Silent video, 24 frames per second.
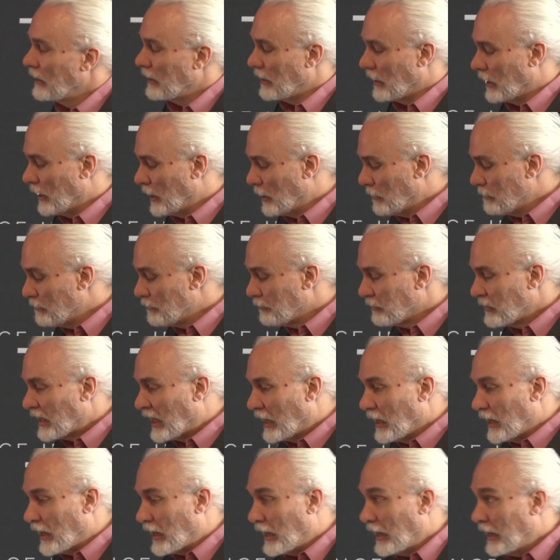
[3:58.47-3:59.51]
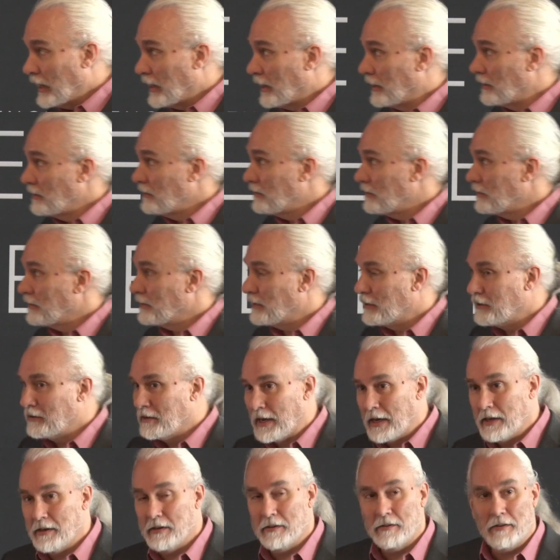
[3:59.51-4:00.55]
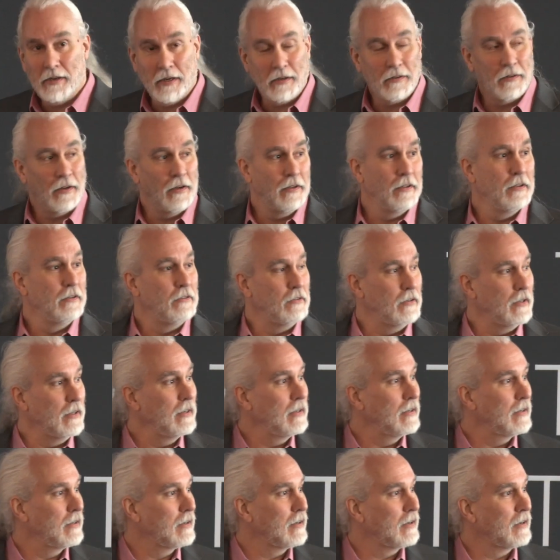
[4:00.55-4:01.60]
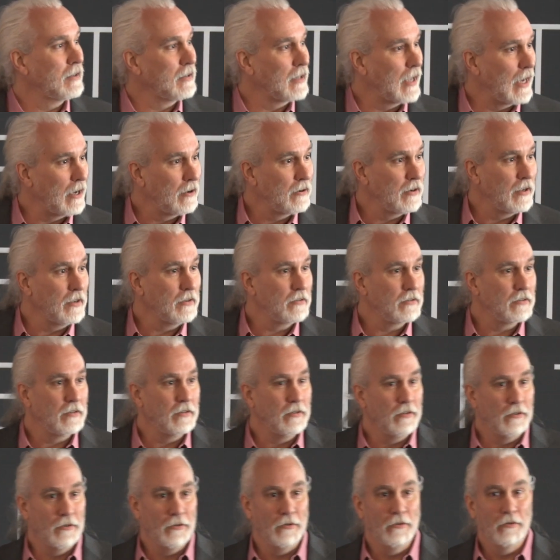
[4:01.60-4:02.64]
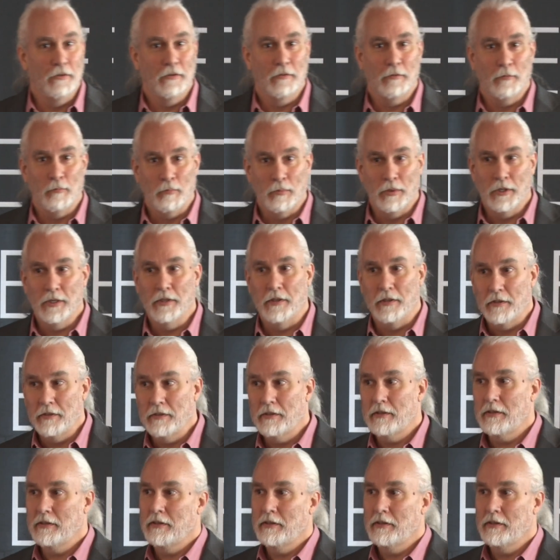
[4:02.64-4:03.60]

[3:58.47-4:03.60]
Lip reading: And that technology allowed us to build